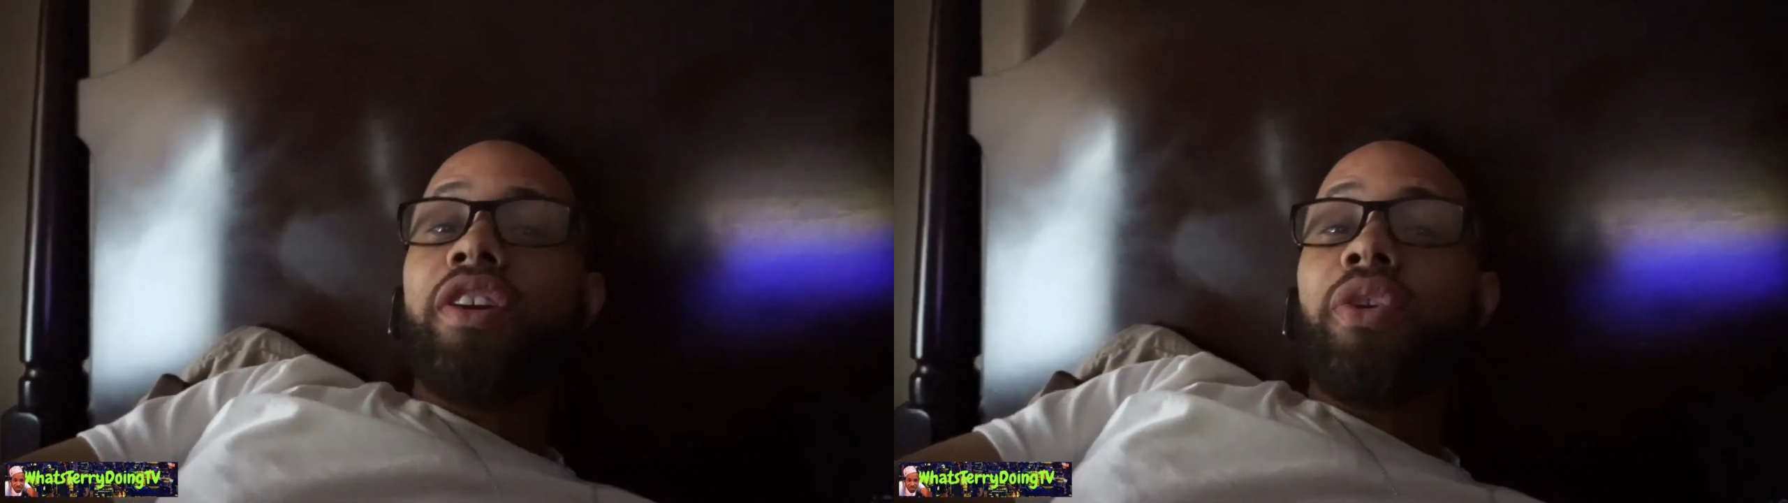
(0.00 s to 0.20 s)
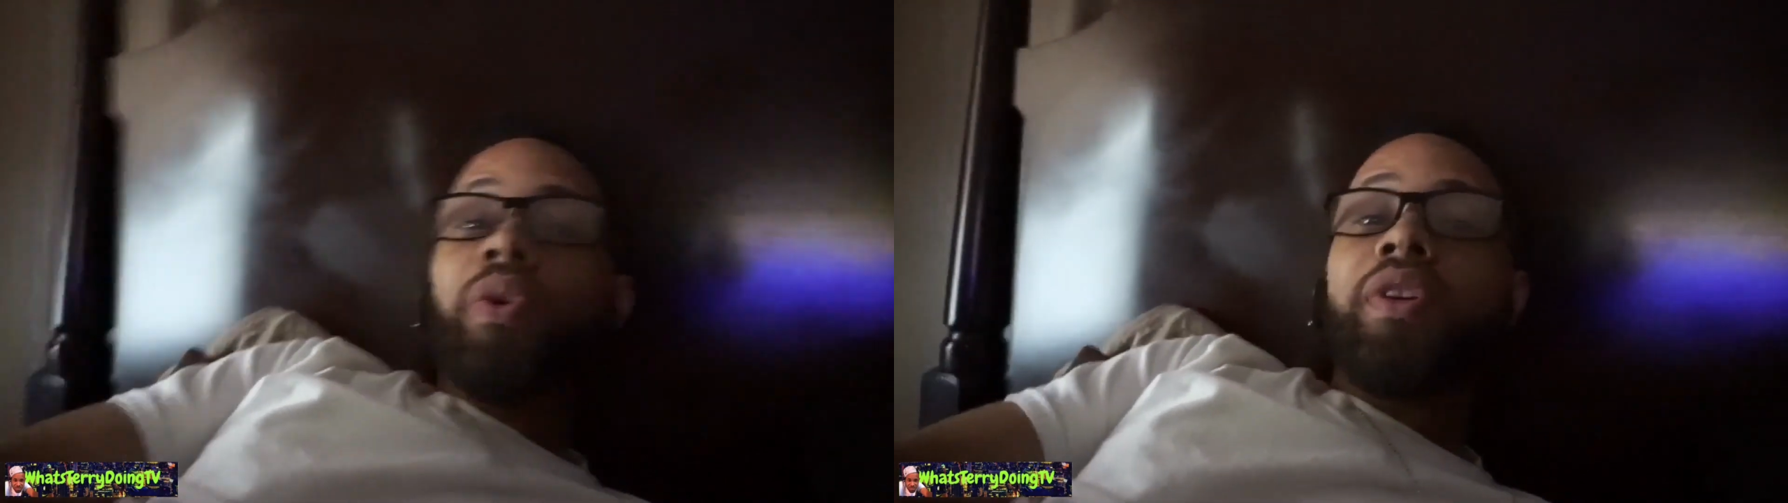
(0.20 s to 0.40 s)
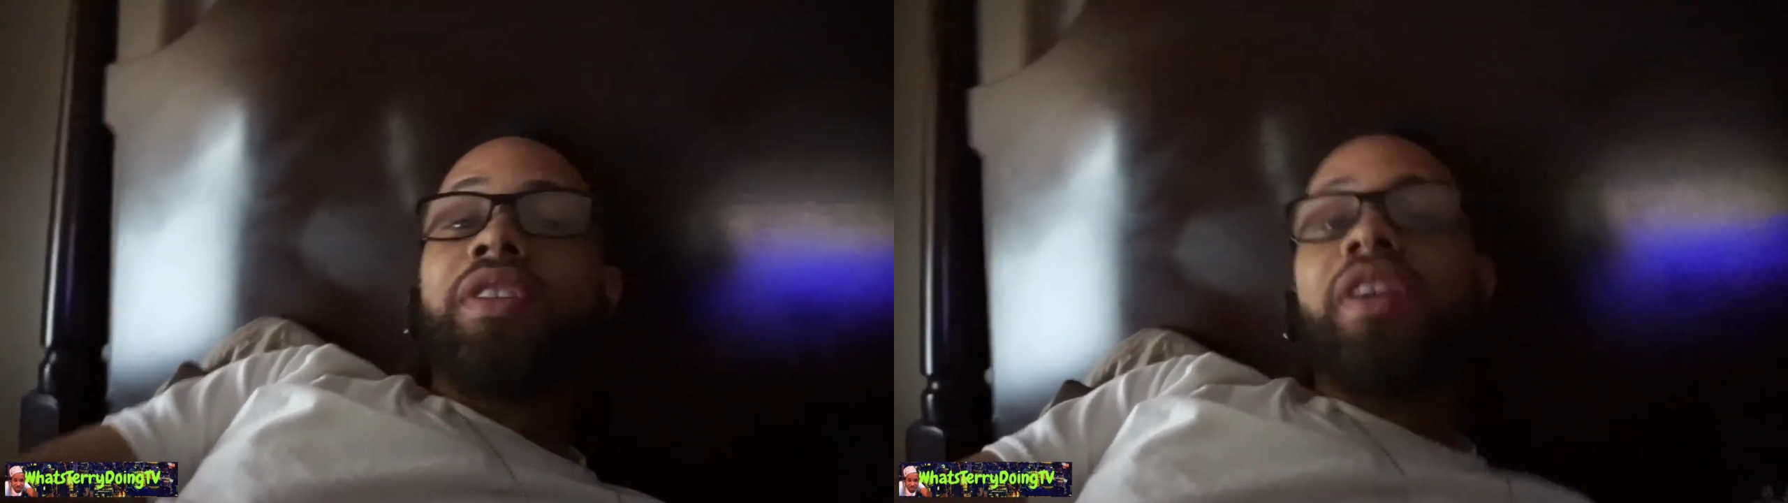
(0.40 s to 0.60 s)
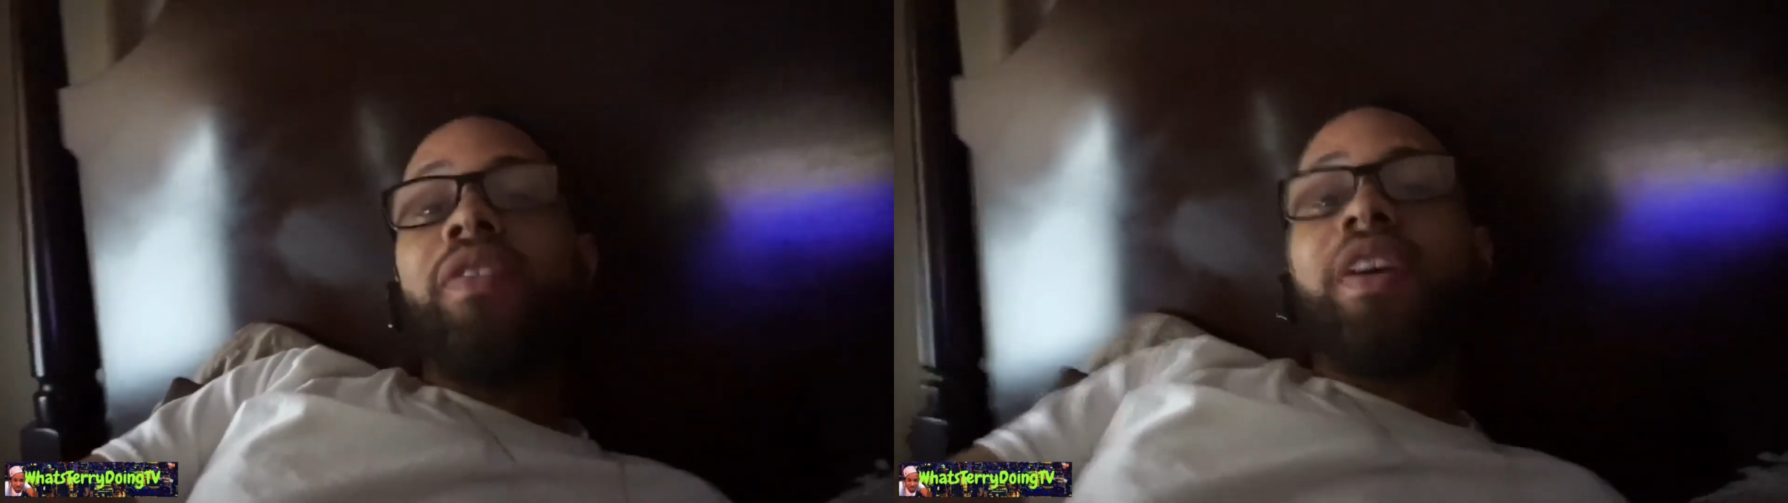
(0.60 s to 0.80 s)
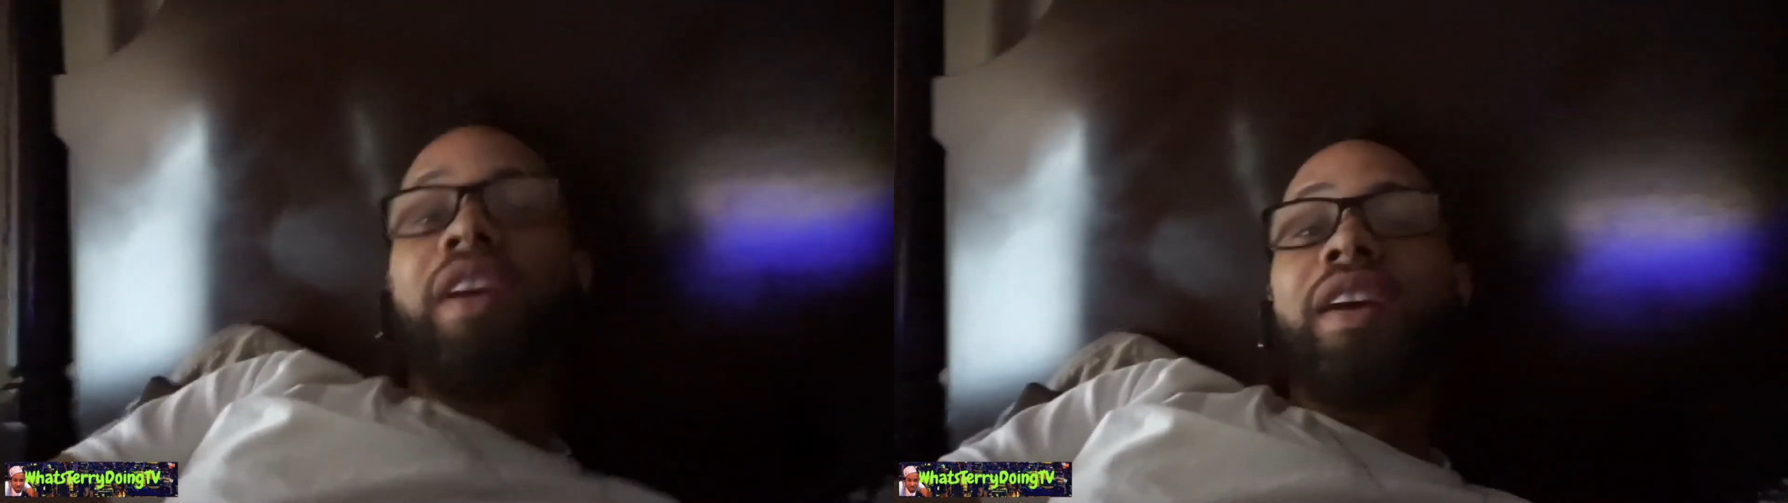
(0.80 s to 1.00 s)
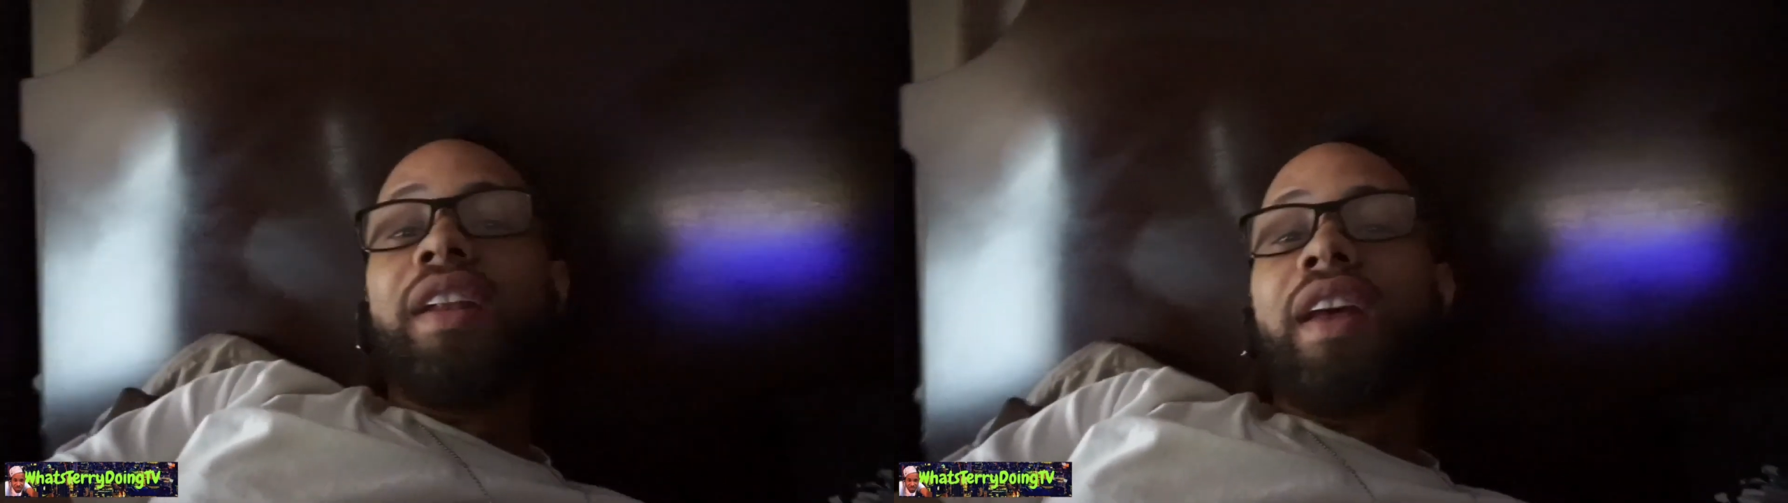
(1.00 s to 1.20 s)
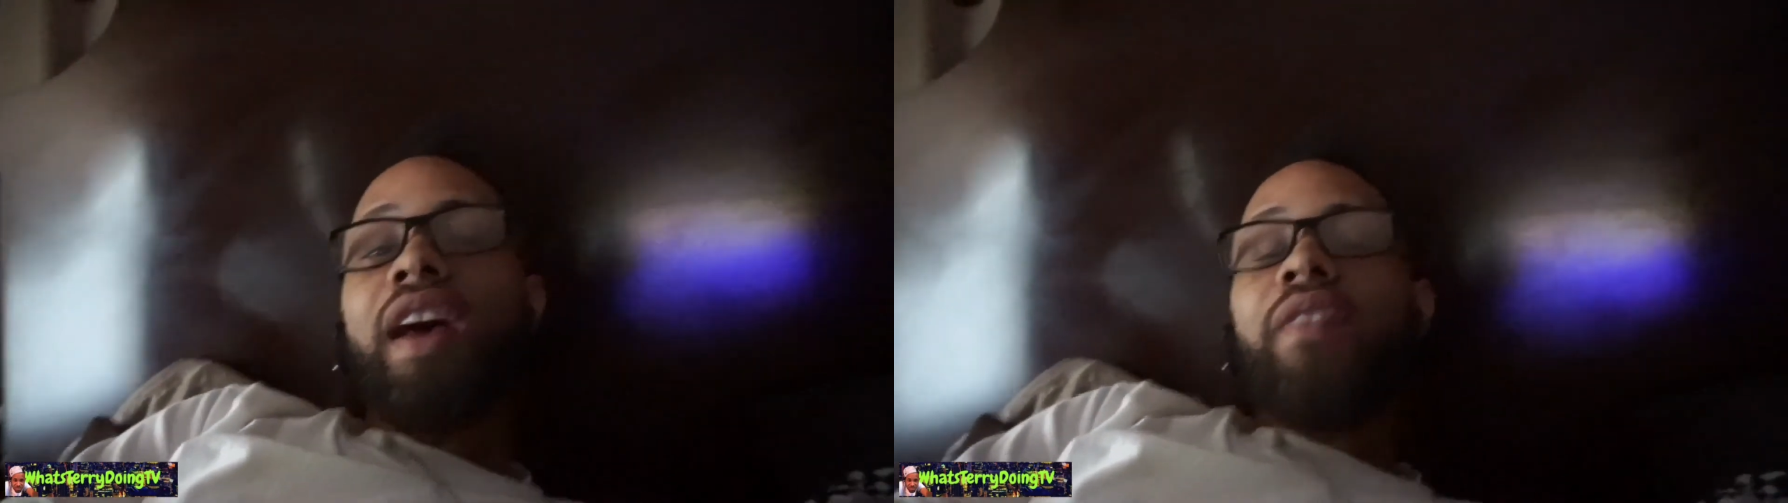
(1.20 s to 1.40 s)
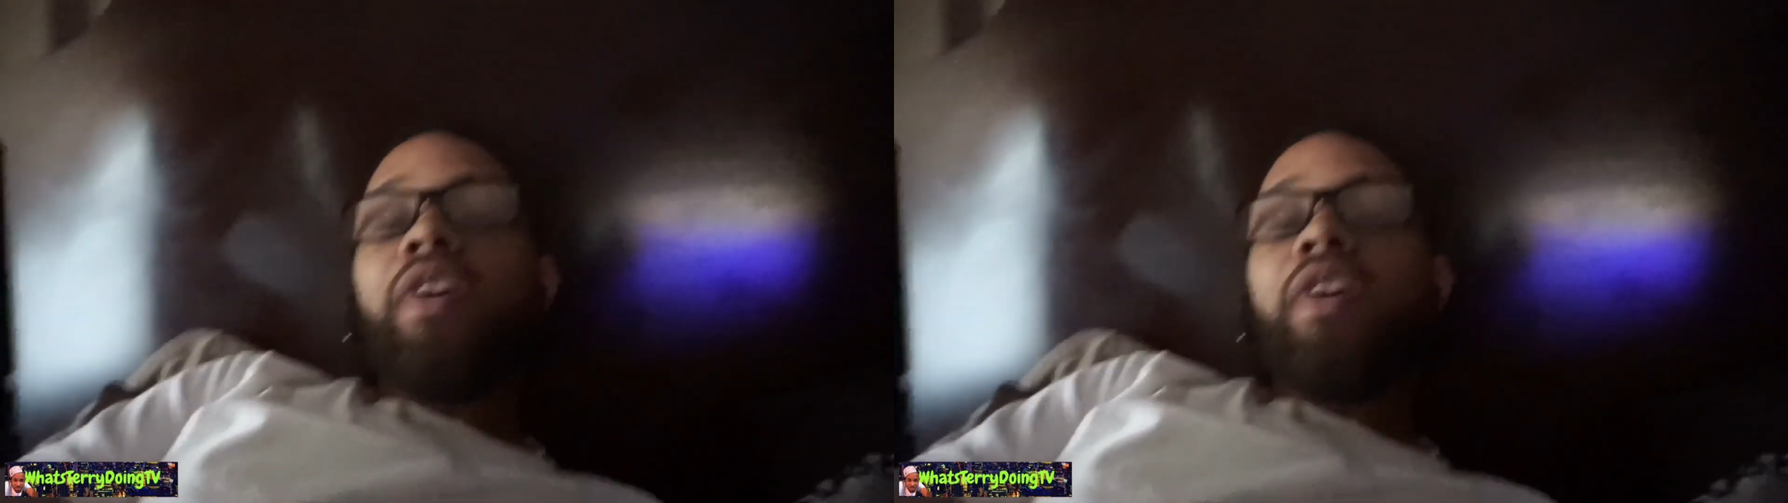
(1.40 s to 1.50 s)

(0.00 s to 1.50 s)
Doing TV and have